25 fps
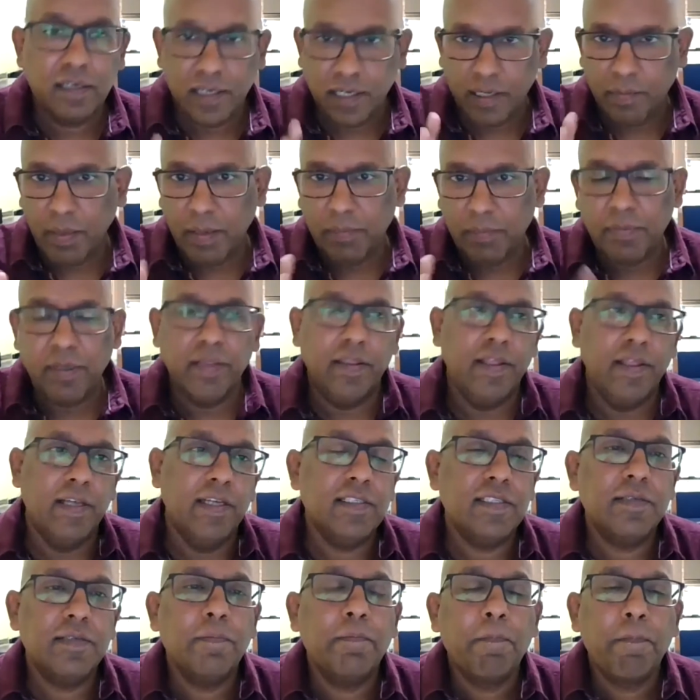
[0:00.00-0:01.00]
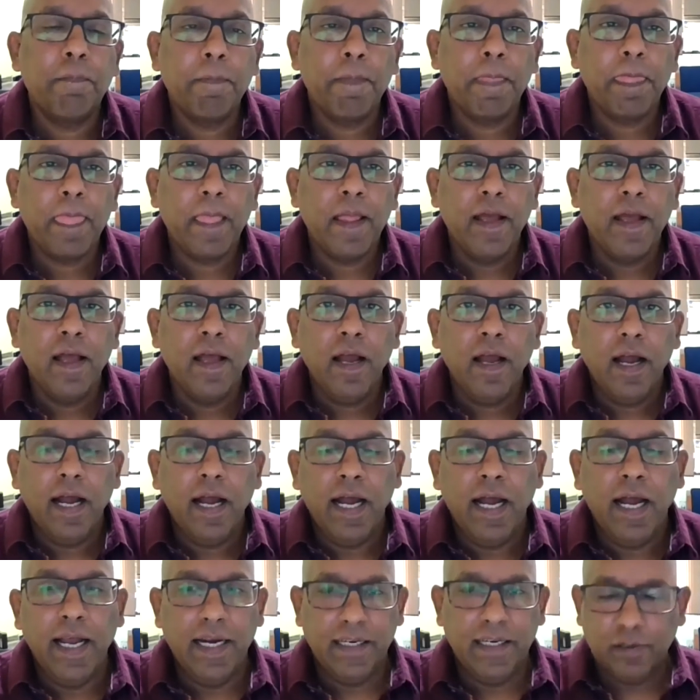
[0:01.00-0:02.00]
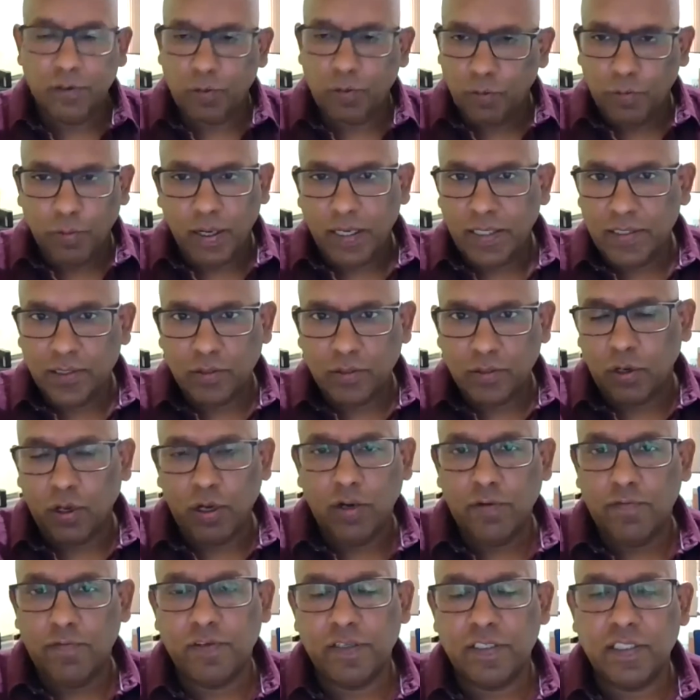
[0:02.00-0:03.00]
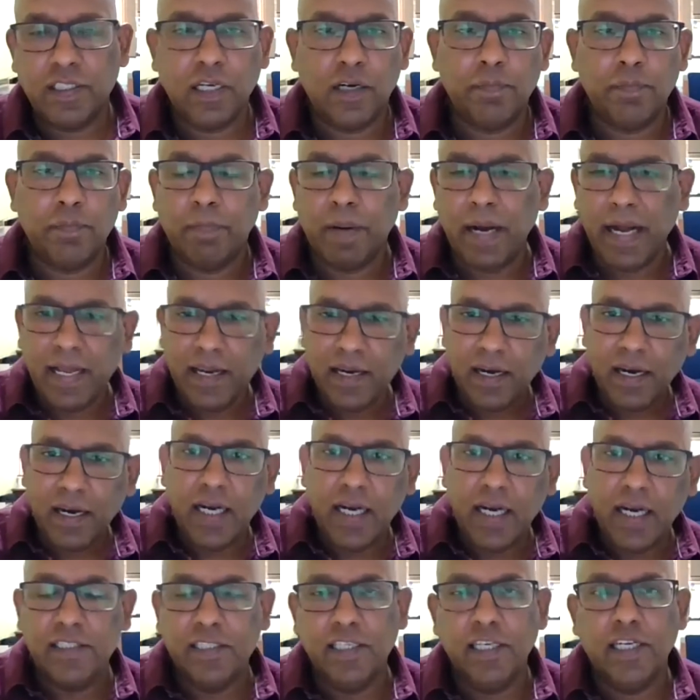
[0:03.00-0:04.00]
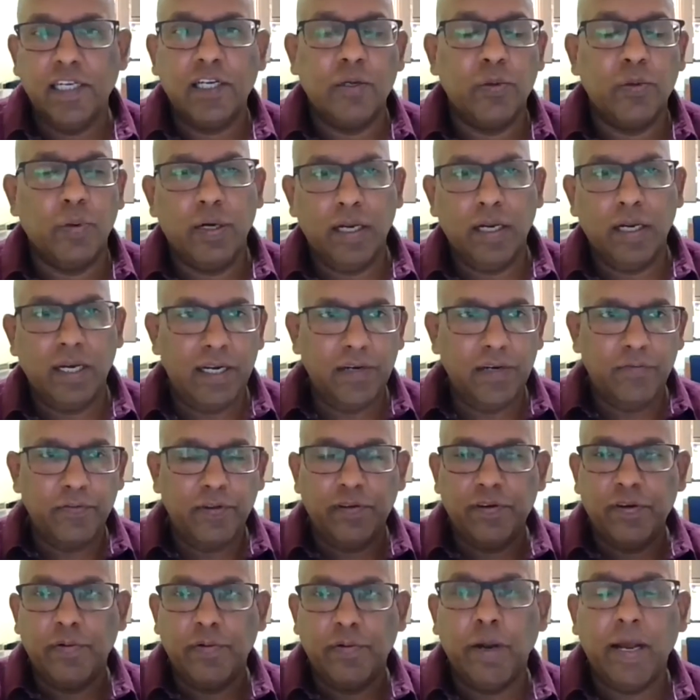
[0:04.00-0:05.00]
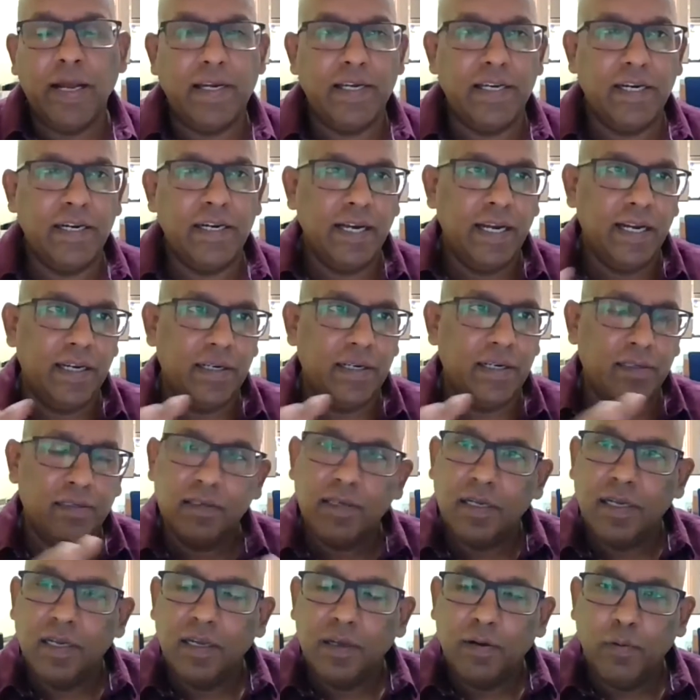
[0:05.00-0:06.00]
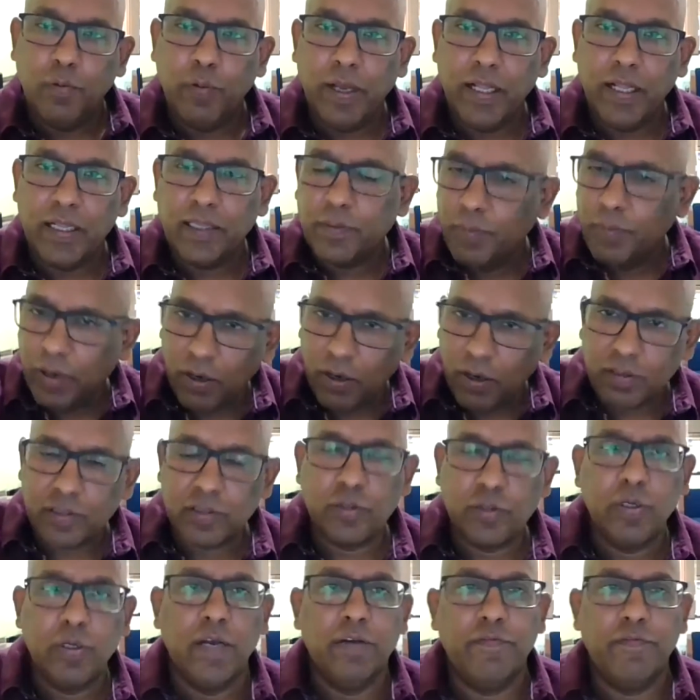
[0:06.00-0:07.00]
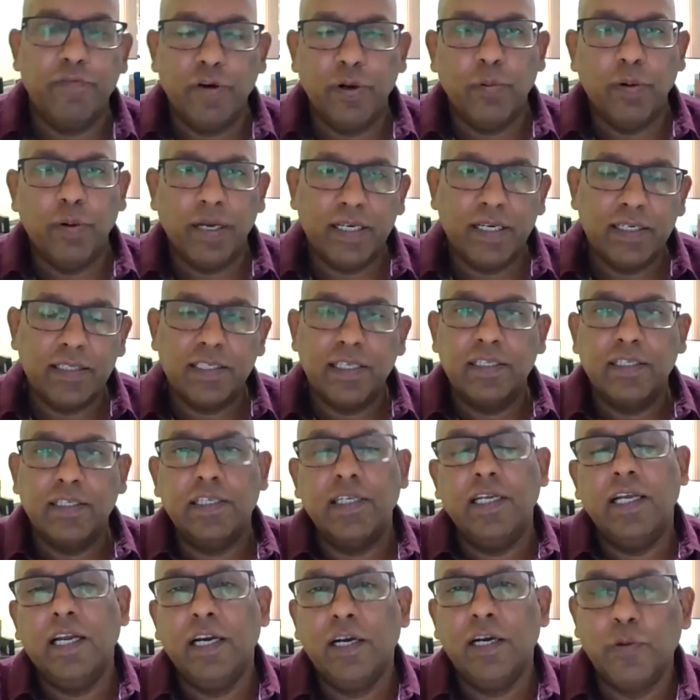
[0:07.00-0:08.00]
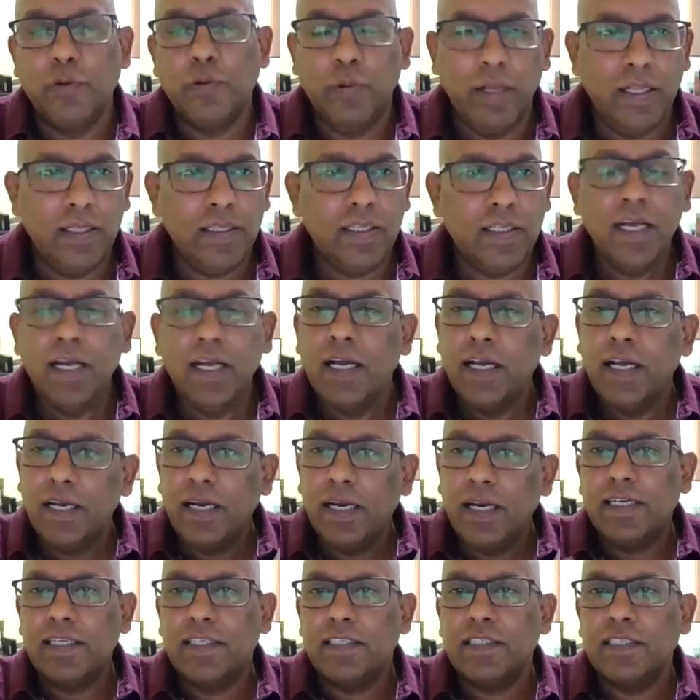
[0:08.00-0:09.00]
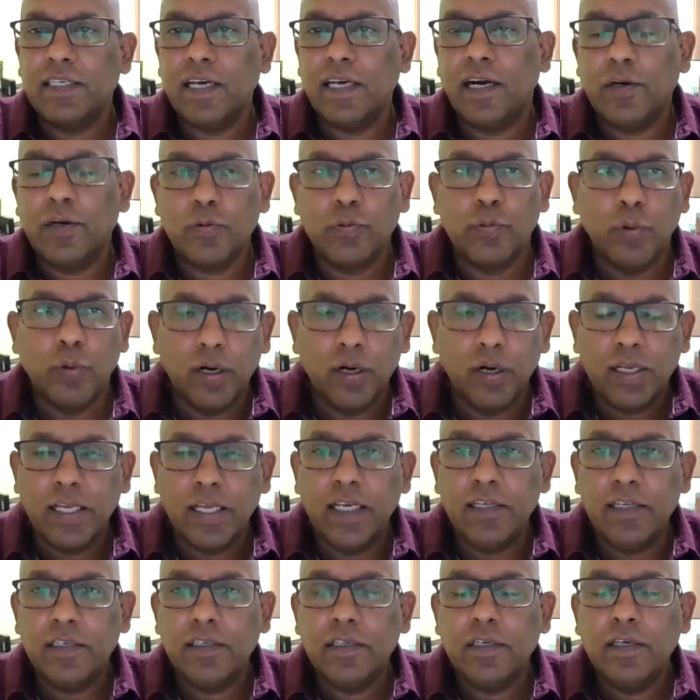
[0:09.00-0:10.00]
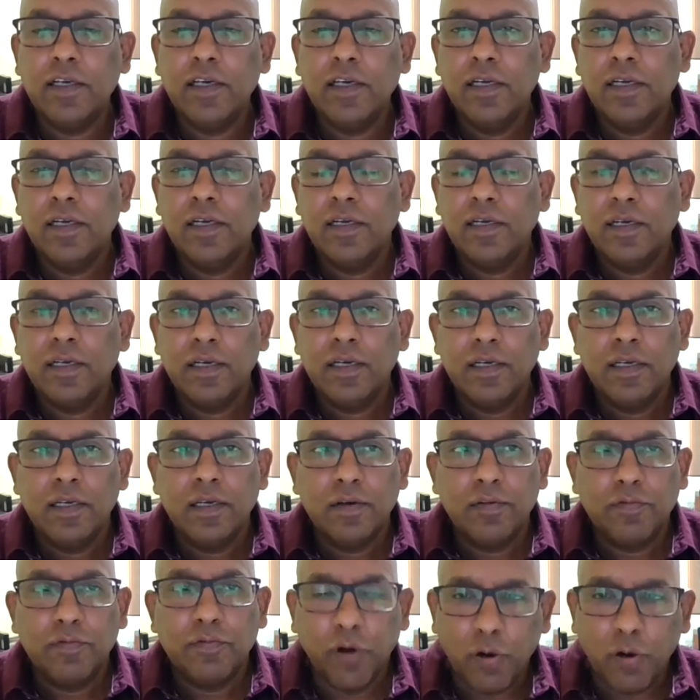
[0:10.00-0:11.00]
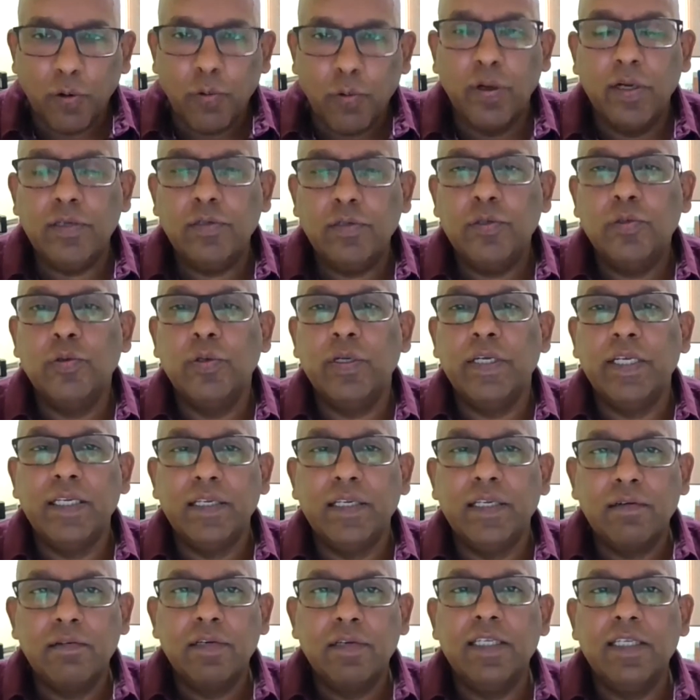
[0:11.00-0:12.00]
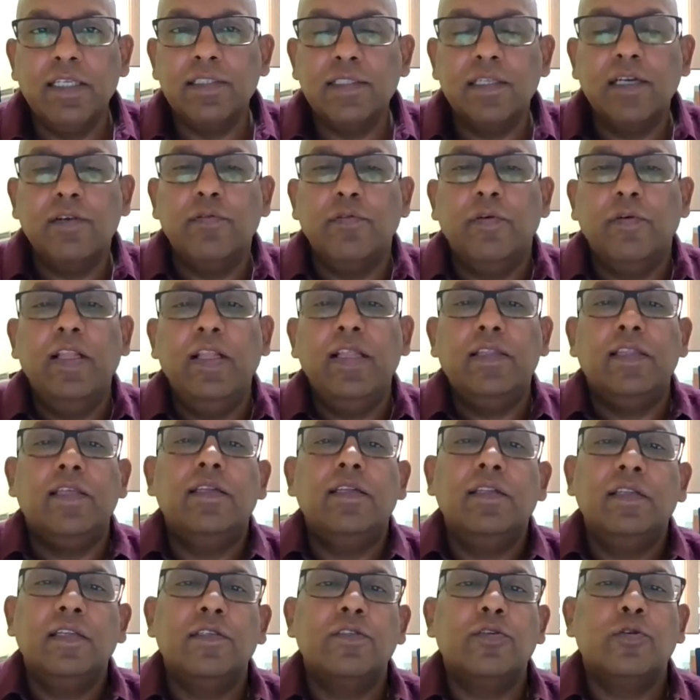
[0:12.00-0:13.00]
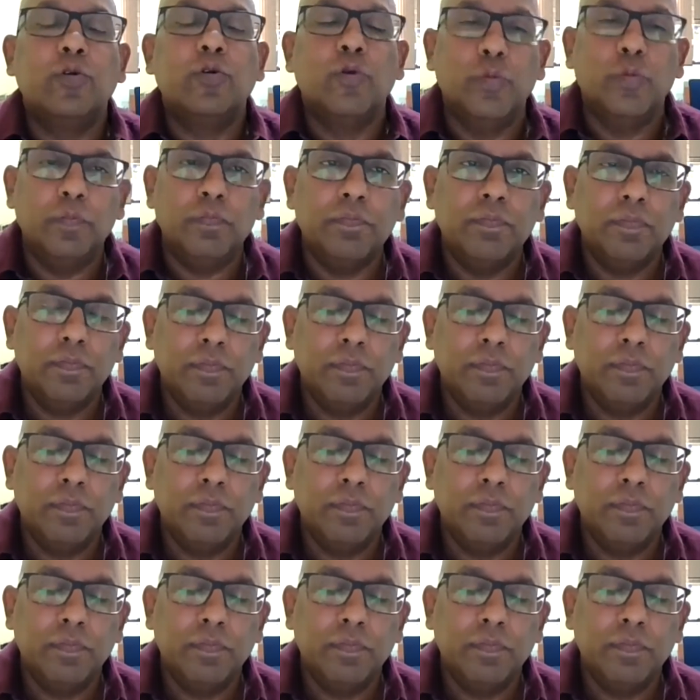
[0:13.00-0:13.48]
Remember this. And once all of us are by and large equal and we're divided and wealth belongs to everyone, it's a shared wealth, let us start working forward to increase the wealth in this room.